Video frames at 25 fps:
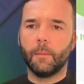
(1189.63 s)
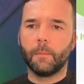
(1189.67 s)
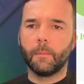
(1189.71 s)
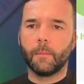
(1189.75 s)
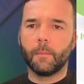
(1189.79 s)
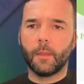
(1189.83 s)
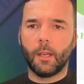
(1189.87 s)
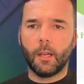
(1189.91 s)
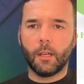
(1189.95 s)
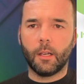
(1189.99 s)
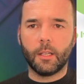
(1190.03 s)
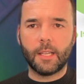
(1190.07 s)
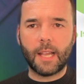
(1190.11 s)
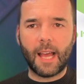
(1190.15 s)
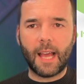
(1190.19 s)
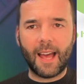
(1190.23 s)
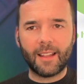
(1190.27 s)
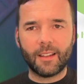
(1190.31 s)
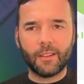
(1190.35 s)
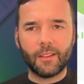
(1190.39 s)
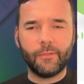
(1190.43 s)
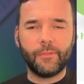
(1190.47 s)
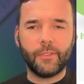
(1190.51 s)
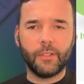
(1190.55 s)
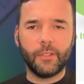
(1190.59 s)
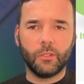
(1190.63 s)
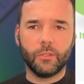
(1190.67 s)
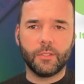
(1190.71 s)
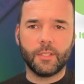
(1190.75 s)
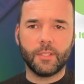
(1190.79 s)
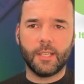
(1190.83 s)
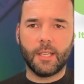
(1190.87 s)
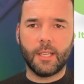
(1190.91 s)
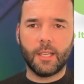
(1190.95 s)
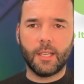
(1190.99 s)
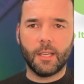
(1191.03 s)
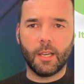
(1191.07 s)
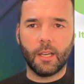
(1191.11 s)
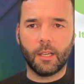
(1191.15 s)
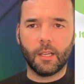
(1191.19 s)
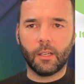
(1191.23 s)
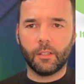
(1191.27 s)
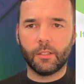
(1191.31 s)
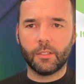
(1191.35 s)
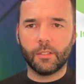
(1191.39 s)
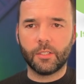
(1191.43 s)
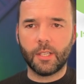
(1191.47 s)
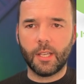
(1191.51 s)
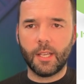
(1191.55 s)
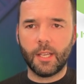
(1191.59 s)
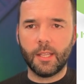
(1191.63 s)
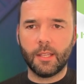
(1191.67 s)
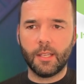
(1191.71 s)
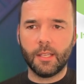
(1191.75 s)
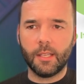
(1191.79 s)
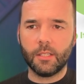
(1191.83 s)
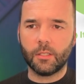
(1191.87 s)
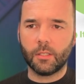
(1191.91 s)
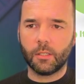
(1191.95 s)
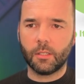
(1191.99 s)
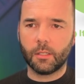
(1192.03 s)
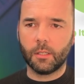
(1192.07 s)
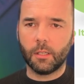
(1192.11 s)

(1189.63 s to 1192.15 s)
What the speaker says: I'm going to add a filter here. I'm going to say this,